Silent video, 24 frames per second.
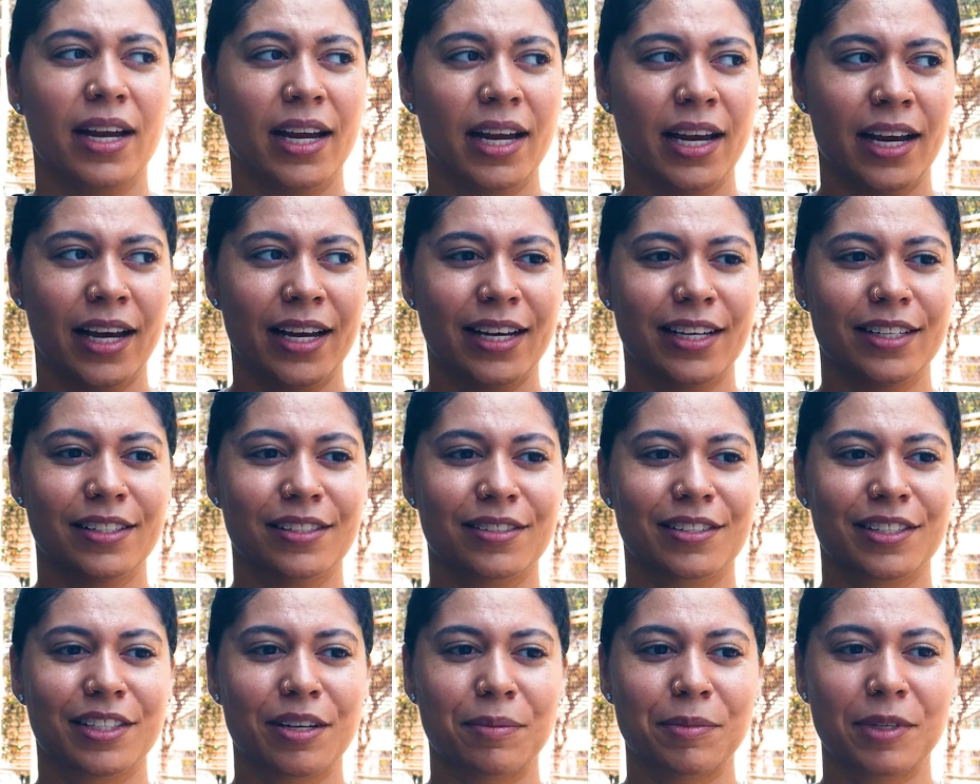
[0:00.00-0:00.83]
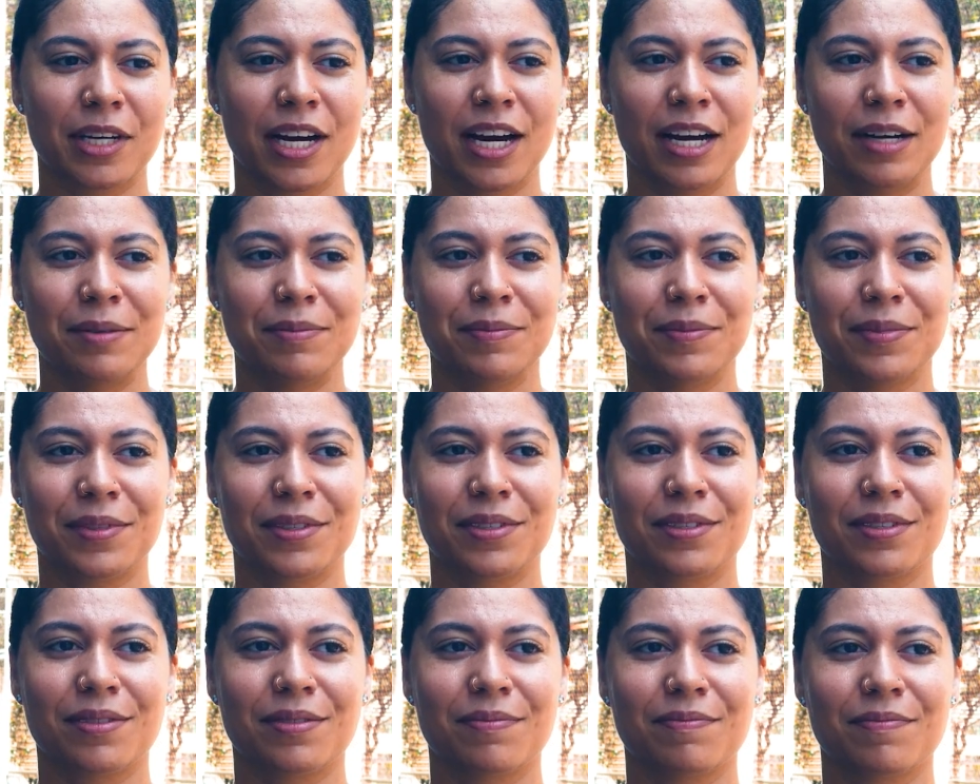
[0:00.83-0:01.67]
And
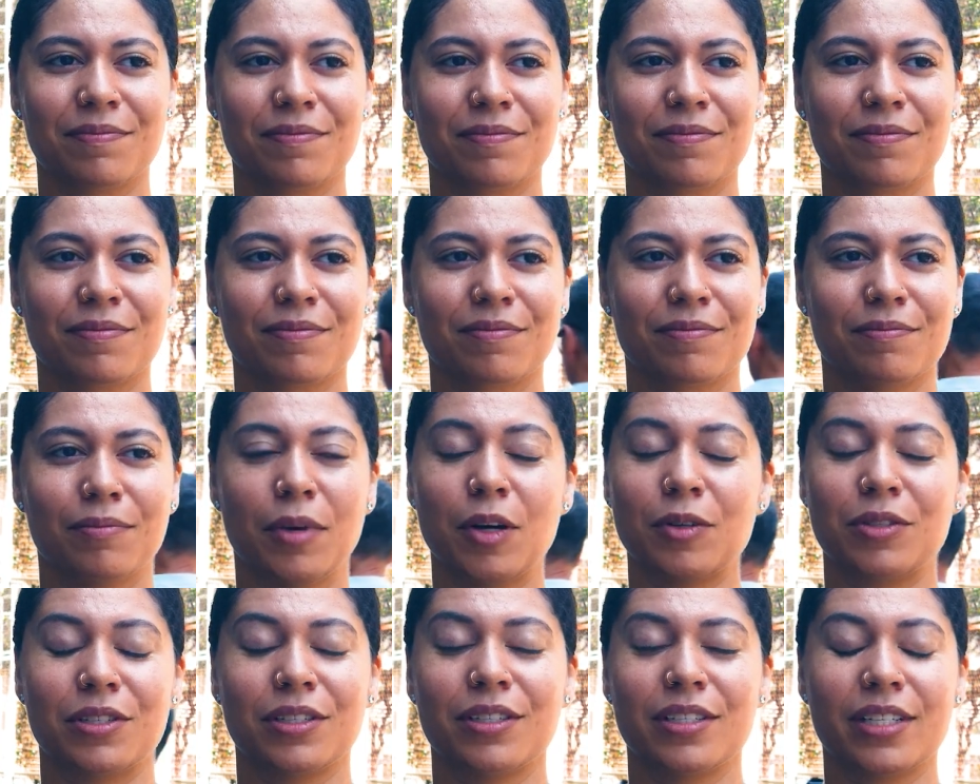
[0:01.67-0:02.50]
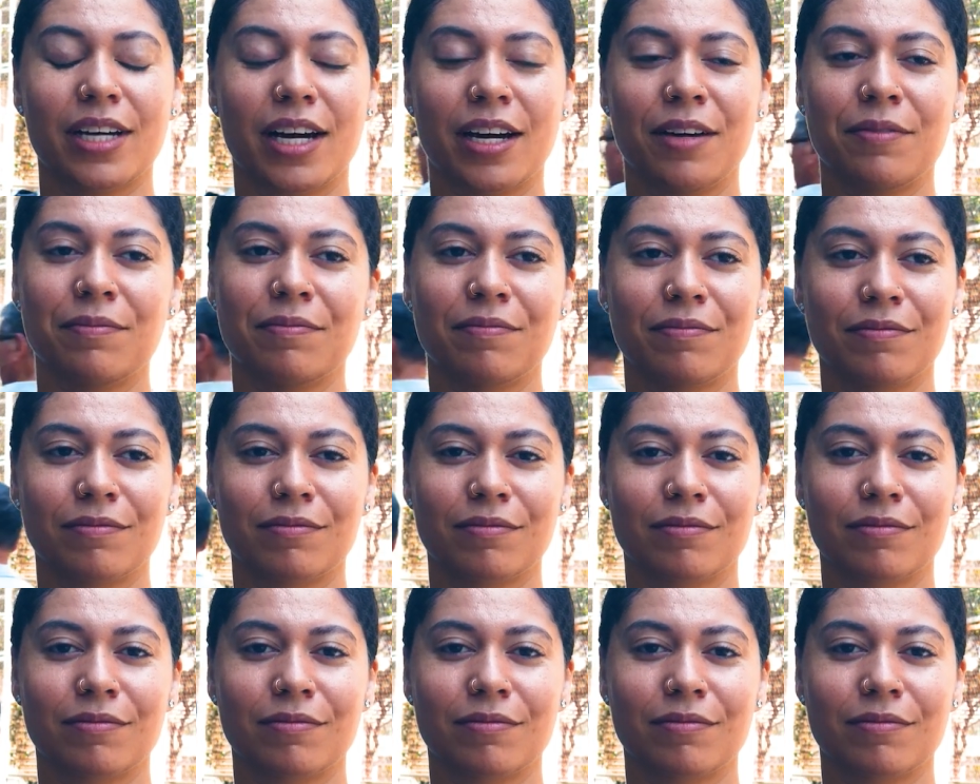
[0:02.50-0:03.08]
sometimes, most of the time,